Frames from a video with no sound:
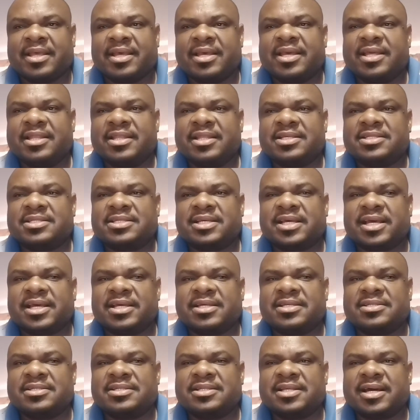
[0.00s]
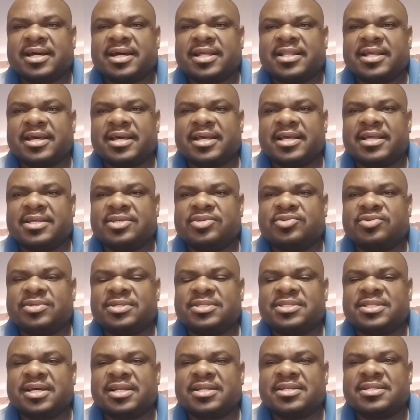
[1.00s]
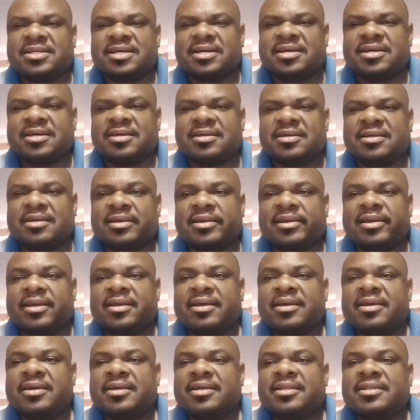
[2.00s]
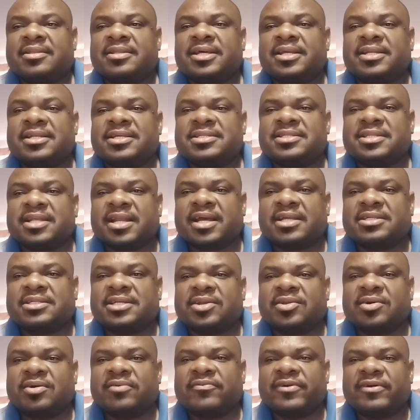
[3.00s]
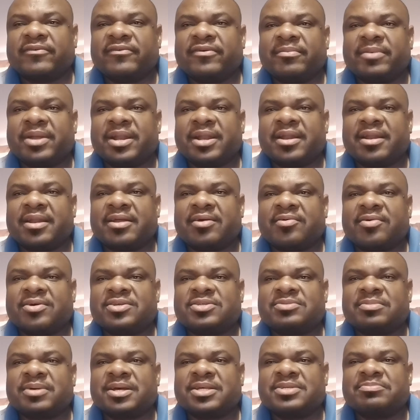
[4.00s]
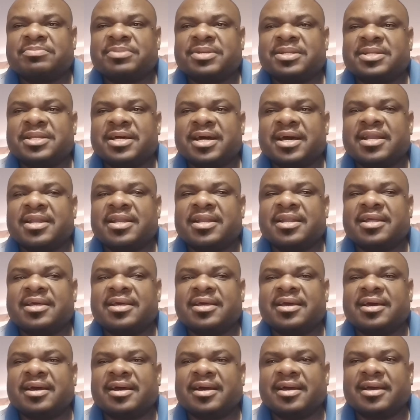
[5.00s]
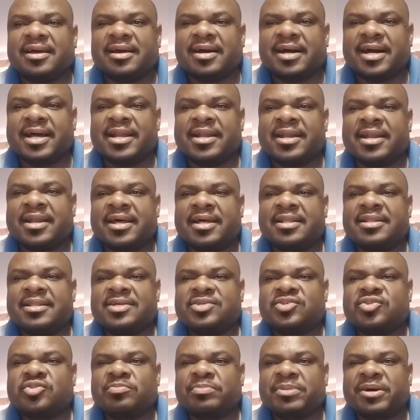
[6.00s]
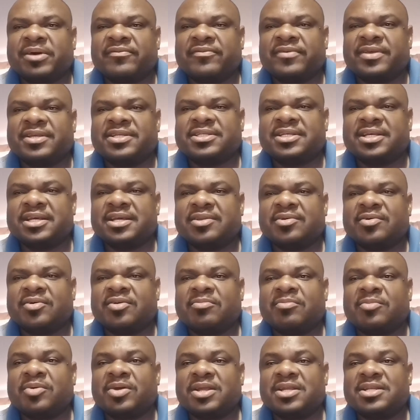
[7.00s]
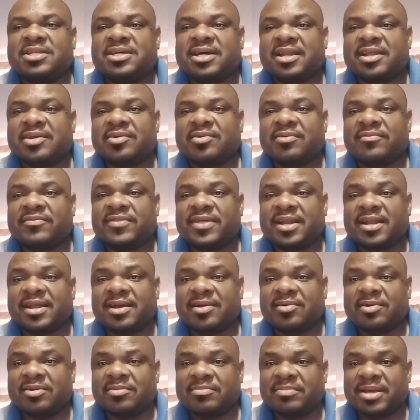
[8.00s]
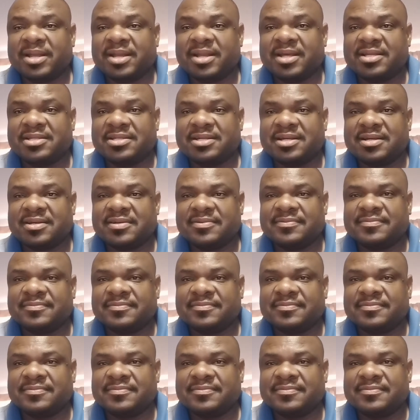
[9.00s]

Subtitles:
In this case, the other issue is that the destruction of ephemeral records must be done under the supervision or monitoring of the record manager,